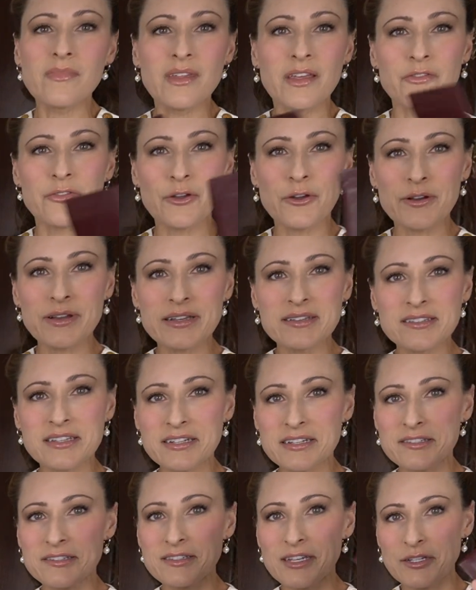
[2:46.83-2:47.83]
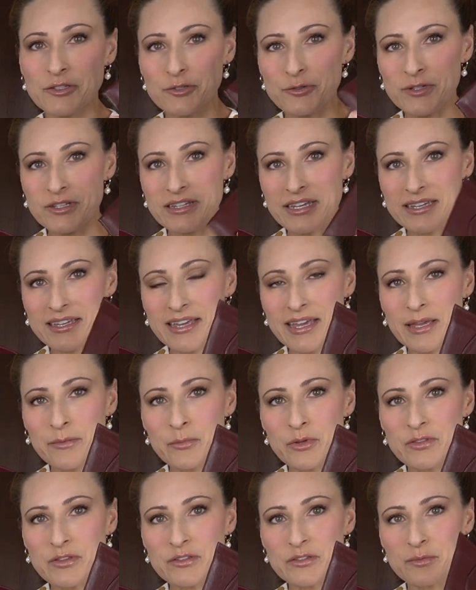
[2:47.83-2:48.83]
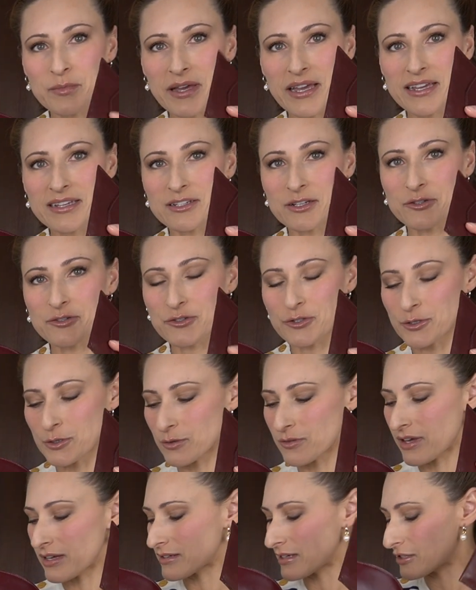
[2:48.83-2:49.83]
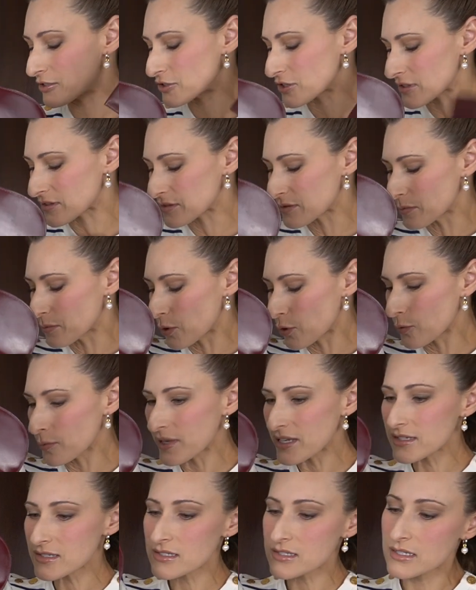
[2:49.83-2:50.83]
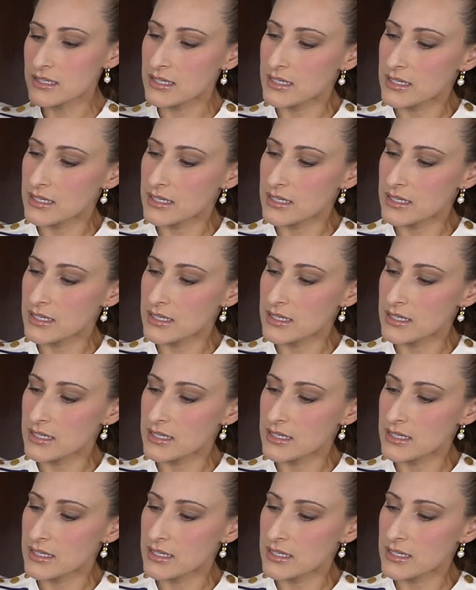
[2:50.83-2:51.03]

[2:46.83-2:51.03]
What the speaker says: There is an accessory that came with this bag, and I'll show you that in just a moment.